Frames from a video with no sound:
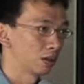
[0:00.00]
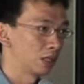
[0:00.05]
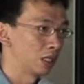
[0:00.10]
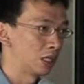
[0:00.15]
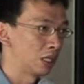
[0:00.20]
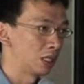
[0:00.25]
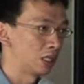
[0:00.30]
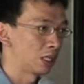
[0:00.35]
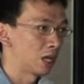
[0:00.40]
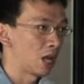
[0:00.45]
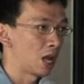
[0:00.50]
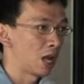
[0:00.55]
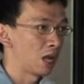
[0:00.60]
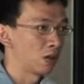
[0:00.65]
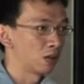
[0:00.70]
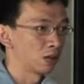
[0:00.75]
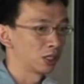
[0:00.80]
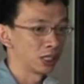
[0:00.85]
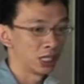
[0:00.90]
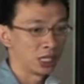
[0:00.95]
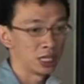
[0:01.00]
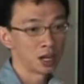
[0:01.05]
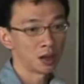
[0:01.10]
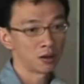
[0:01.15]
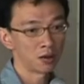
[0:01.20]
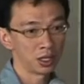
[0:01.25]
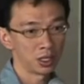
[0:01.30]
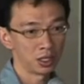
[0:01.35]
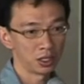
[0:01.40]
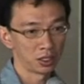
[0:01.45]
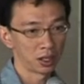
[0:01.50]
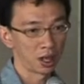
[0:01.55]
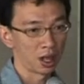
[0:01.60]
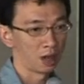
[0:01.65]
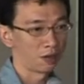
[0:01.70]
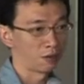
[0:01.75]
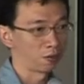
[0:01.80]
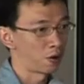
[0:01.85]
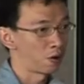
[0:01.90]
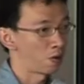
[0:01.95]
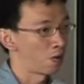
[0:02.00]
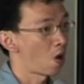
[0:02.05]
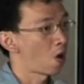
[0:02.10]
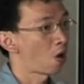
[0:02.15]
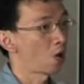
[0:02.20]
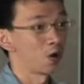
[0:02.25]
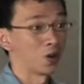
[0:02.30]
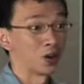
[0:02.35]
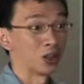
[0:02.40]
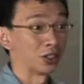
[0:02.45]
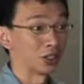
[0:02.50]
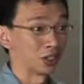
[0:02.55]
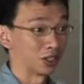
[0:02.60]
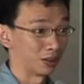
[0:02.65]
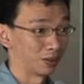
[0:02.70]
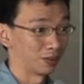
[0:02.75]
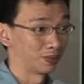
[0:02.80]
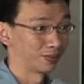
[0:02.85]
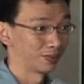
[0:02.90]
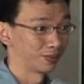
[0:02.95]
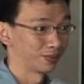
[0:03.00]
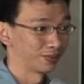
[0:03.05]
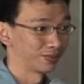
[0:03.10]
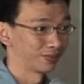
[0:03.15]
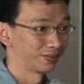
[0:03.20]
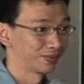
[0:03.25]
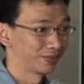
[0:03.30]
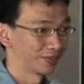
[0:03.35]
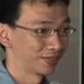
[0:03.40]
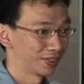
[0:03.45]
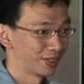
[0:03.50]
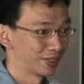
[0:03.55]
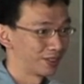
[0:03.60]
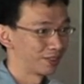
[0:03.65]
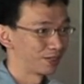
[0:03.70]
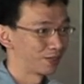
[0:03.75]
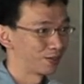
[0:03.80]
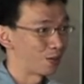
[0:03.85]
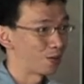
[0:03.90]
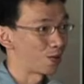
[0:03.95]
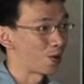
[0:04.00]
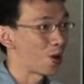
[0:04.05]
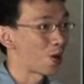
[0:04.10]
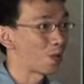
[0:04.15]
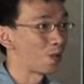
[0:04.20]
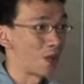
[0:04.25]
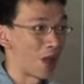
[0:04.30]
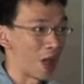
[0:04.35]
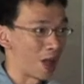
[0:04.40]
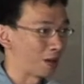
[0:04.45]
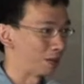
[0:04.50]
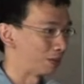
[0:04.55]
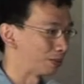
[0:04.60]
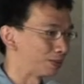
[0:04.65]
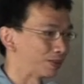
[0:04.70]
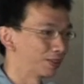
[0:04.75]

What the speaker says: design or scenery design for rock concert, for rock band.